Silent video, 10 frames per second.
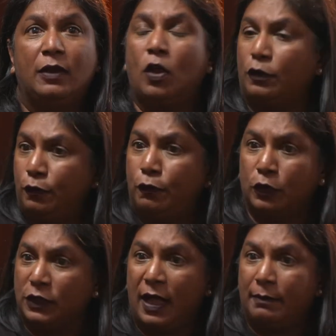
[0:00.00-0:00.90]
not
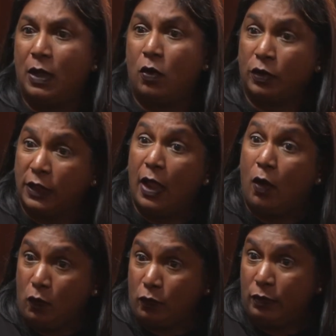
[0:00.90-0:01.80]
forthcoming on their
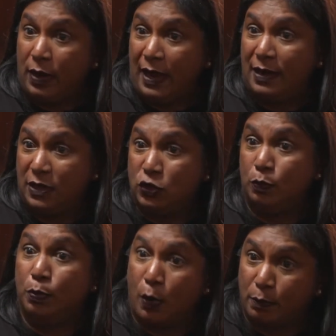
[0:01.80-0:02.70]
own unless you
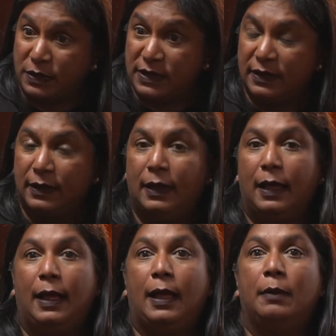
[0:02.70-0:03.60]
prompt.
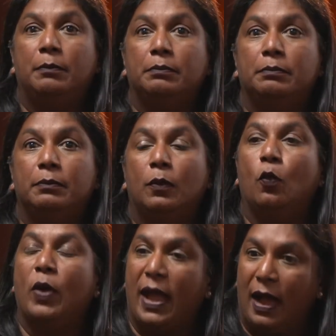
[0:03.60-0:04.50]

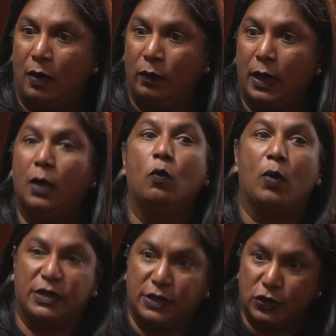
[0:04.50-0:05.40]
Where are we?
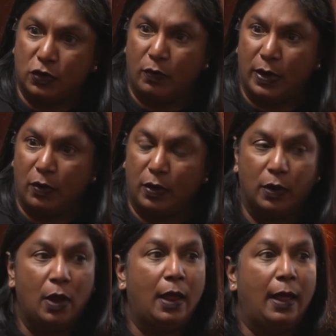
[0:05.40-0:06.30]
What is going on?
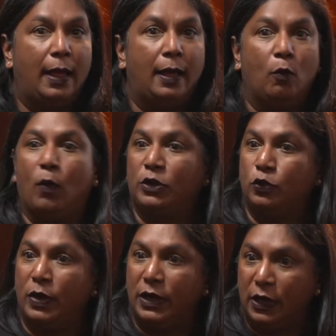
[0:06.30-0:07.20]
What
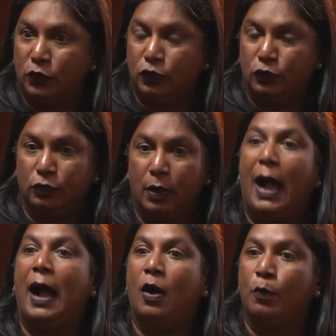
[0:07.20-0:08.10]
do we need to do?
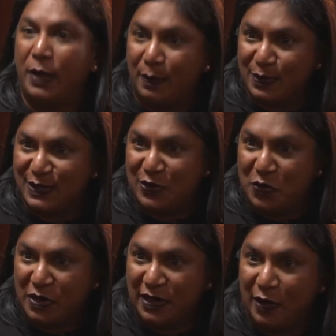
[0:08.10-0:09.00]
Are our papers in
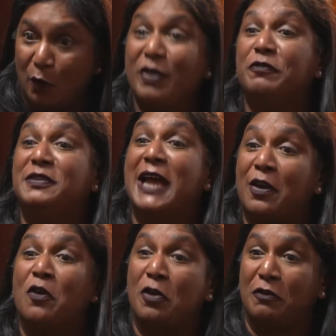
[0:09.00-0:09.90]
order? We've
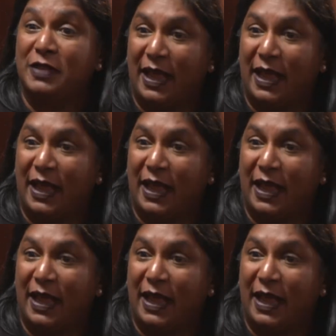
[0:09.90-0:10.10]
done all of